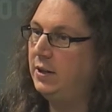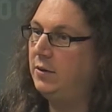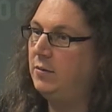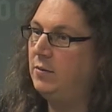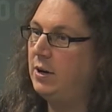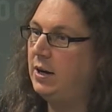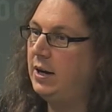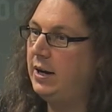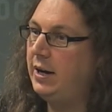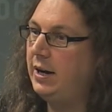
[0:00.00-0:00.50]

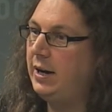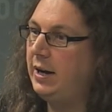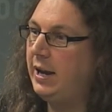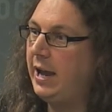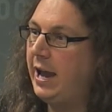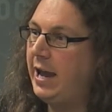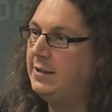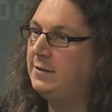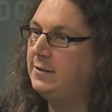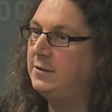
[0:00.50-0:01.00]

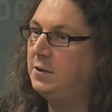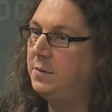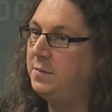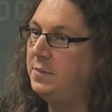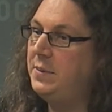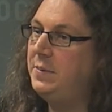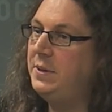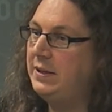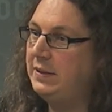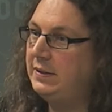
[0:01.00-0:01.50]
and the
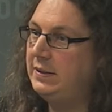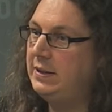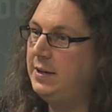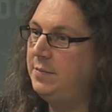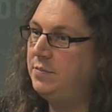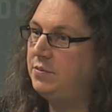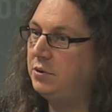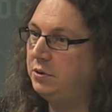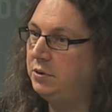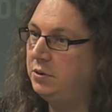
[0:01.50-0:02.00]

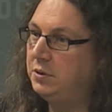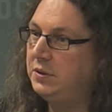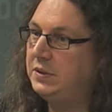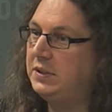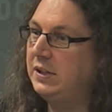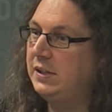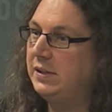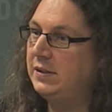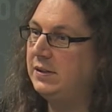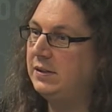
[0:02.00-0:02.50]
BBC
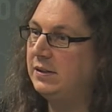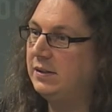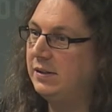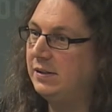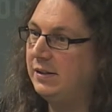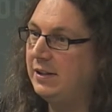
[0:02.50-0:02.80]
produces